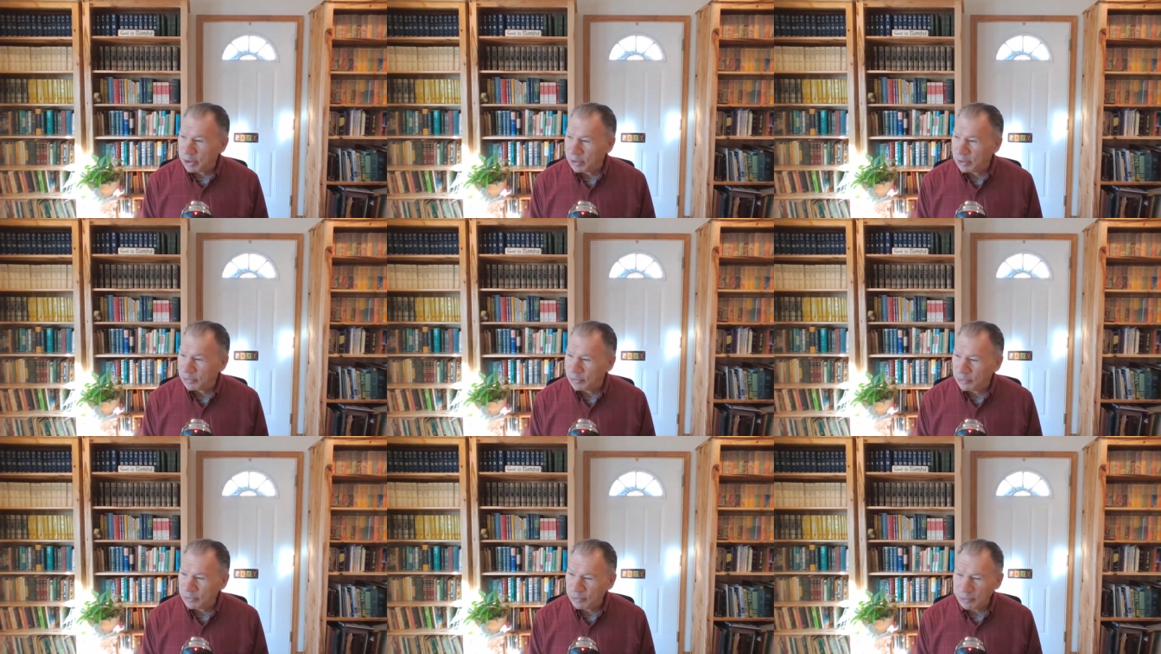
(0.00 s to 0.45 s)
and
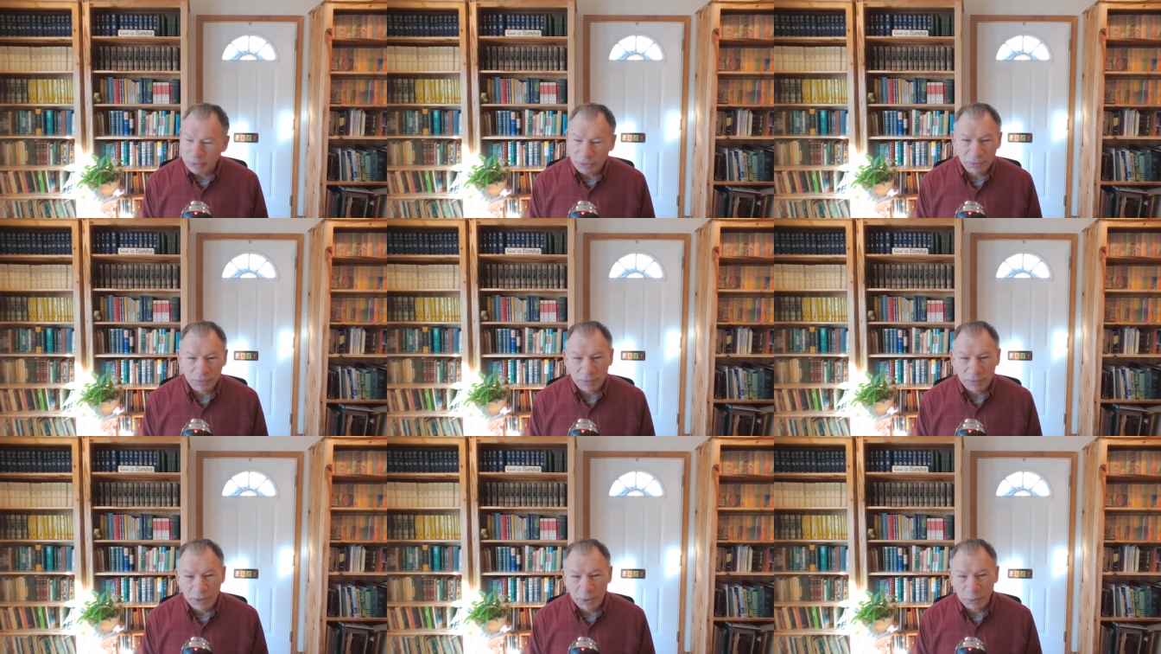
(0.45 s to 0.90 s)
it's hard to
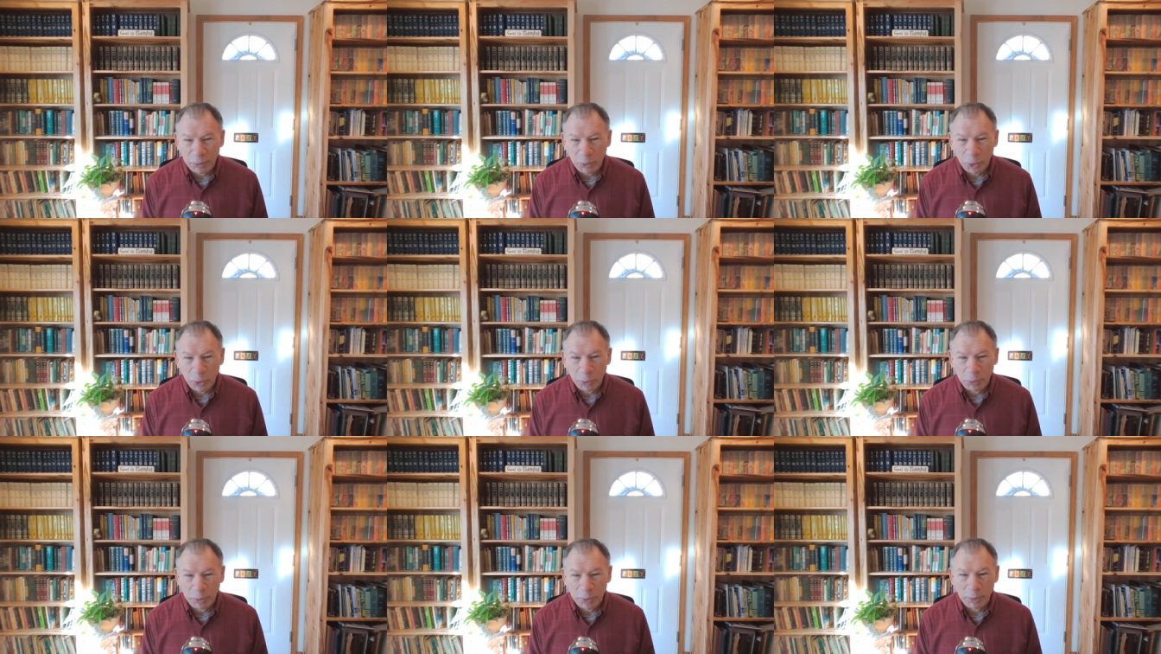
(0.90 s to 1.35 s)
find a
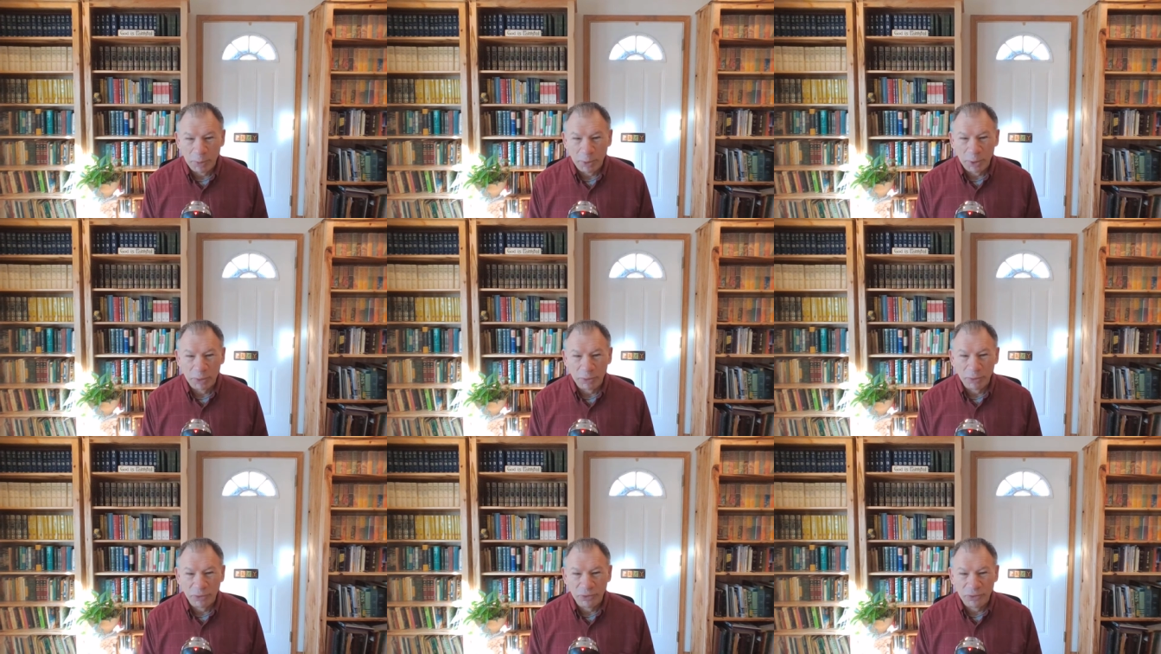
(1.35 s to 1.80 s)
more
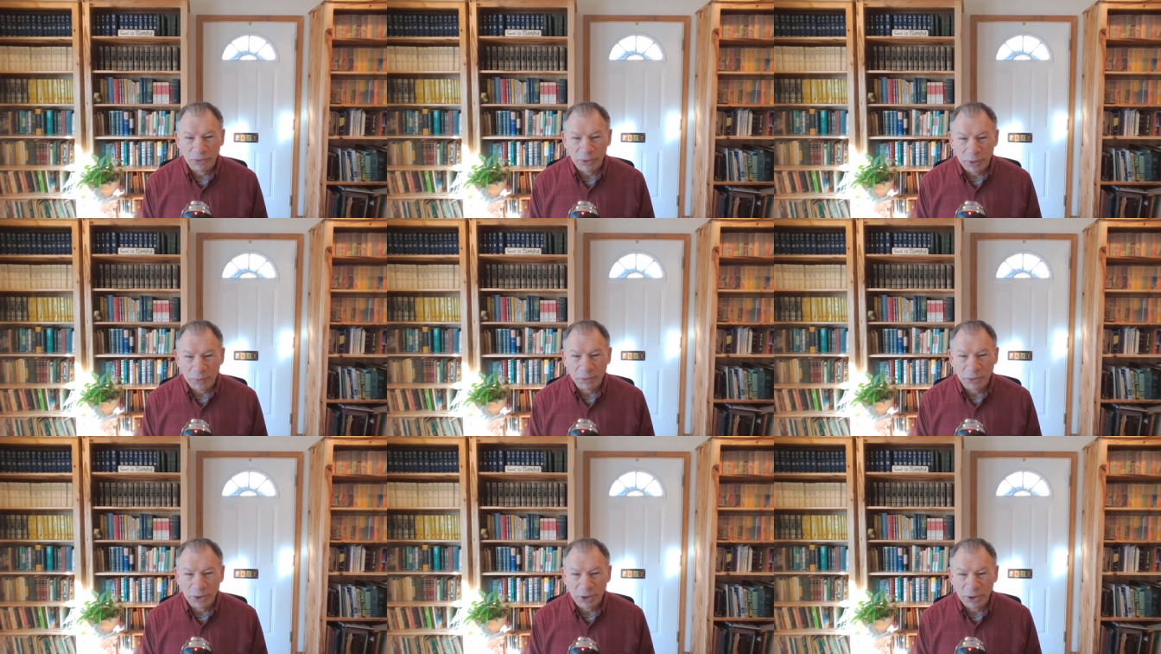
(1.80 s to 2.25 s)
biblical
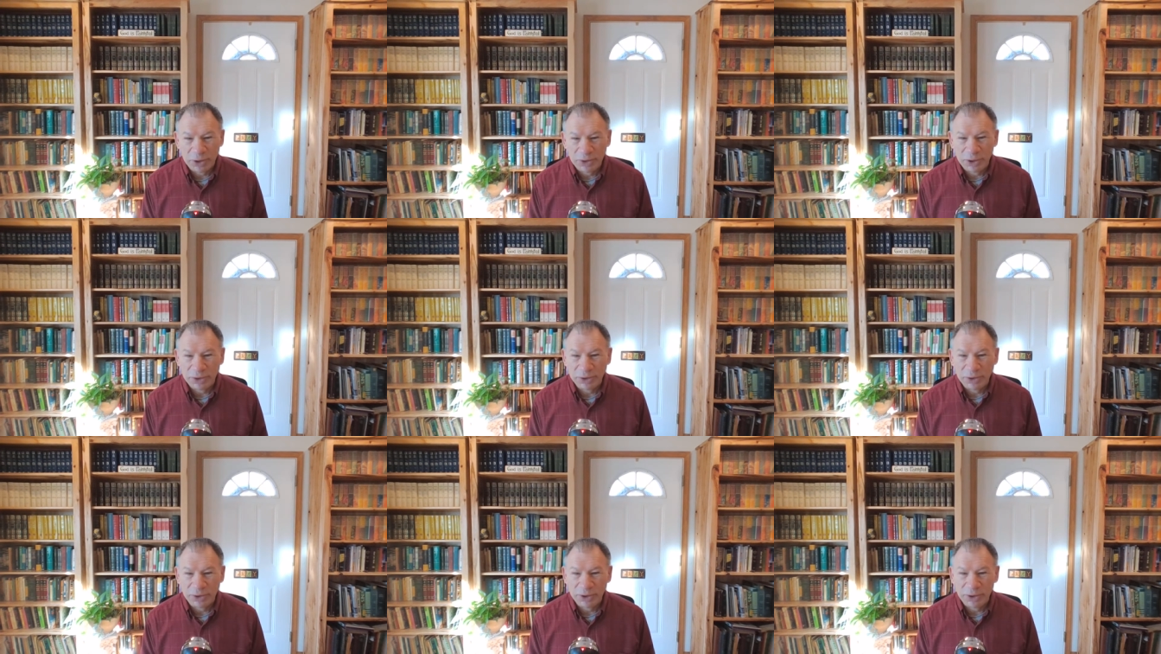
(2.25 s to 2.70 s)
subject
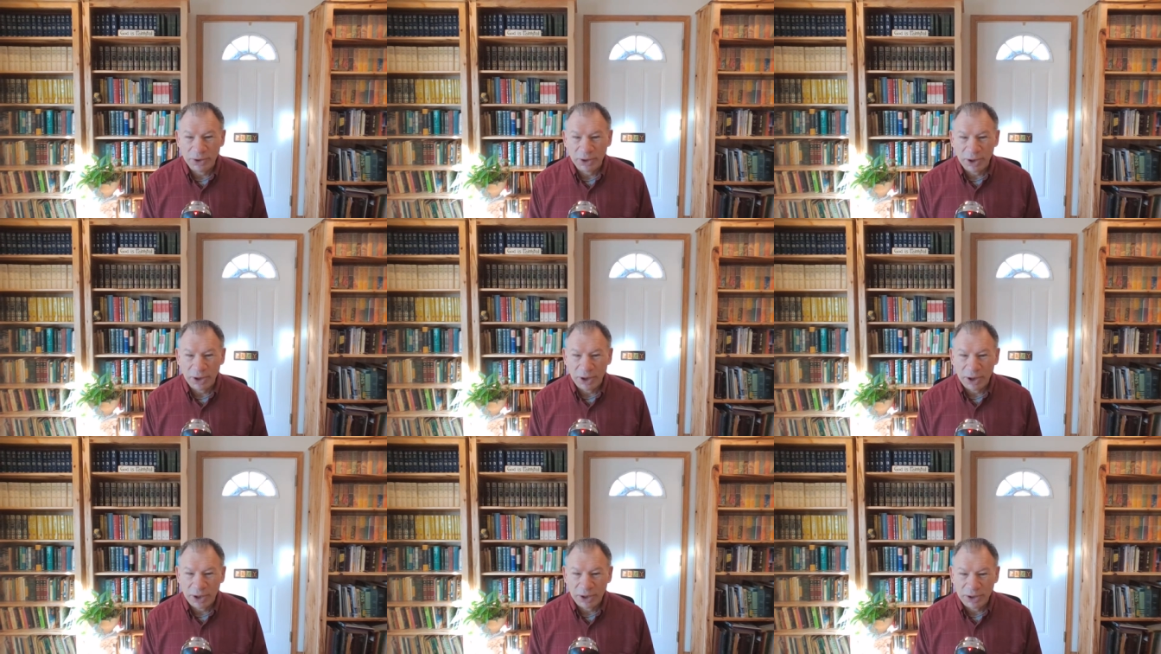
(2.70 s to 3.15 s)
than the
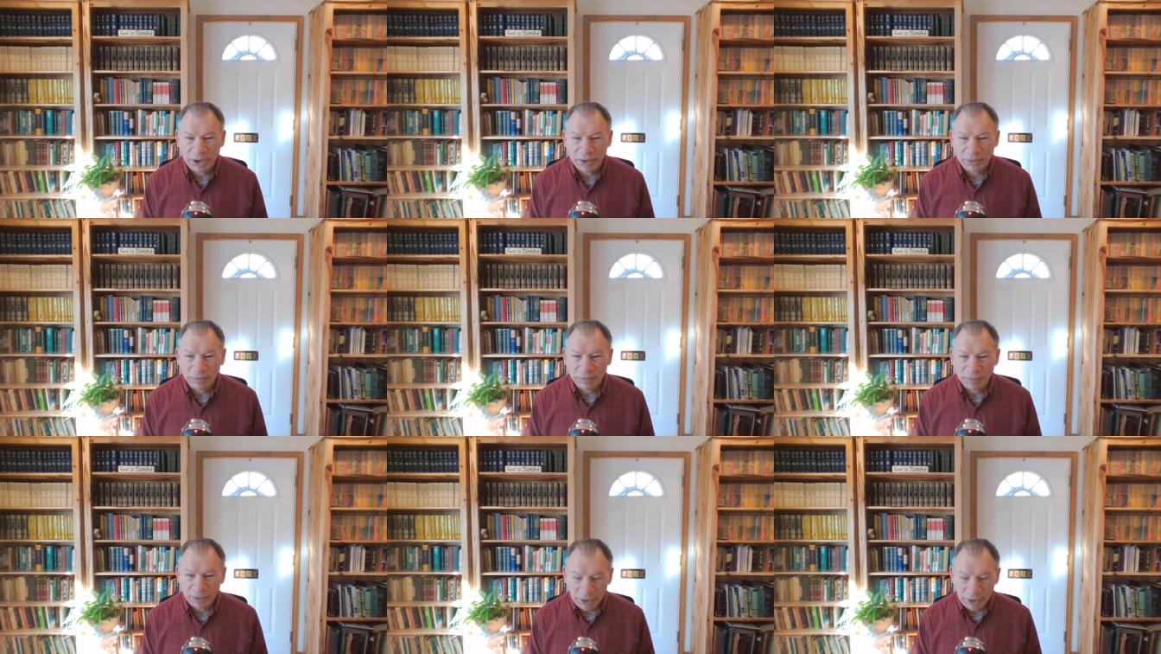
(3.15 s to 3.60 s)
idea
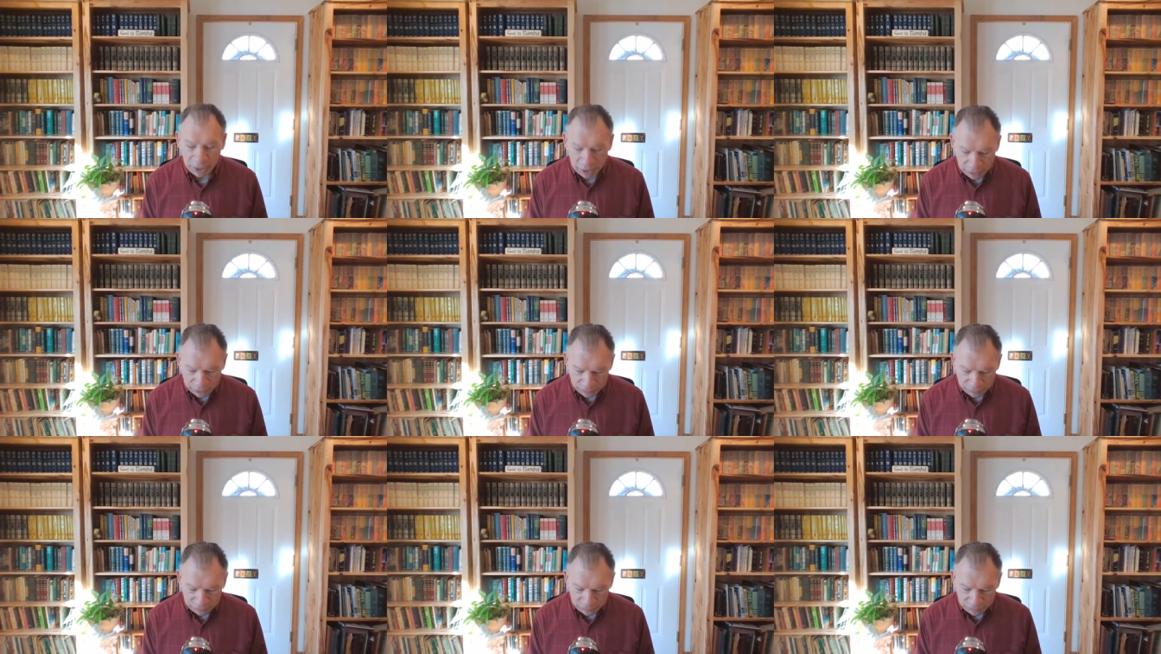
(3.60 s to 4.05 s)
of
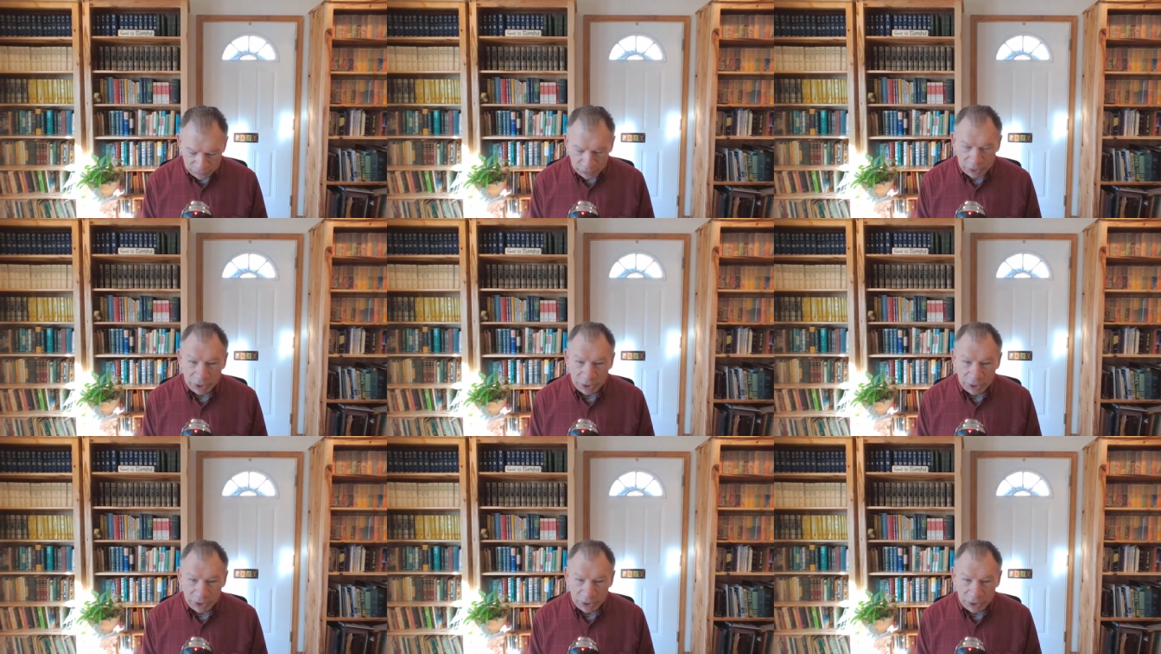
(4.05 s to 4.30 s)
love.